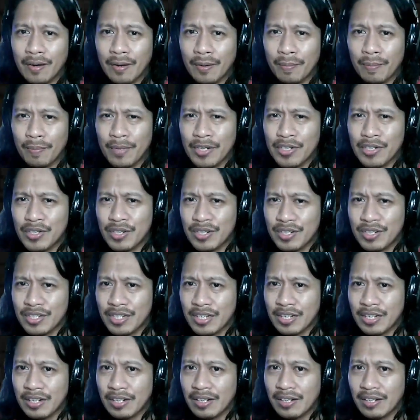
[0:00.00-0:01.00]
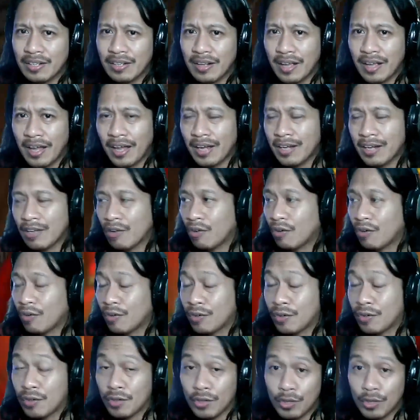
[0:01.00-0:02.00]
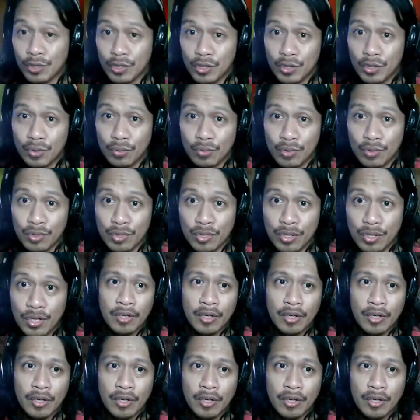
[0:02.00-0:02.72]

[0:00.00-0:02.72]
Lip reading: missions in any order you choose.